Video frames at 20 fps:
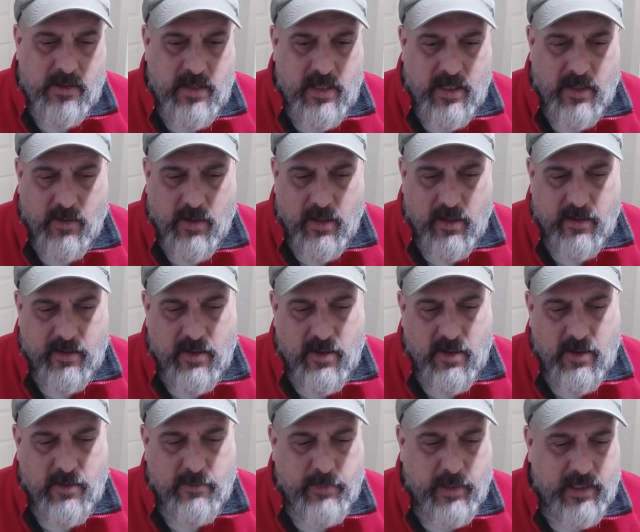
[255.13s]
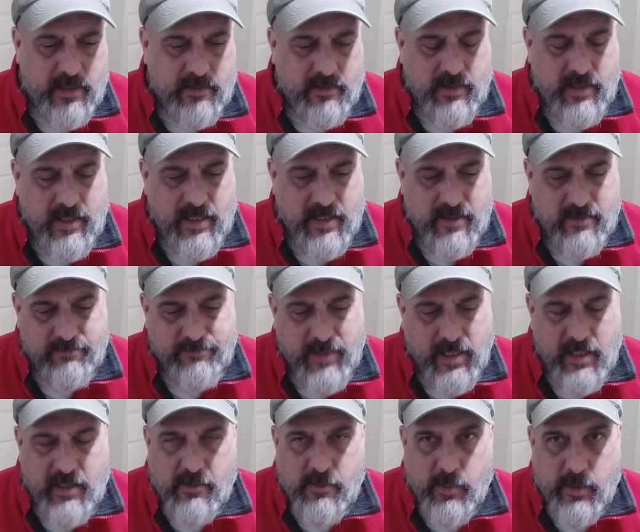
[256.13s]
in all, but
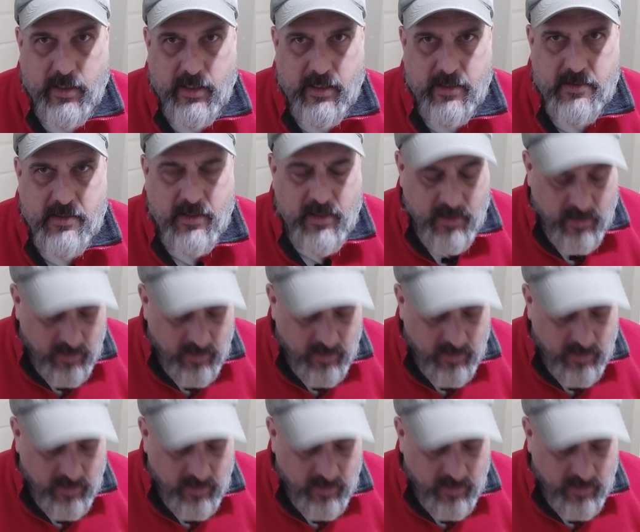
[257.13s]
it is what it is.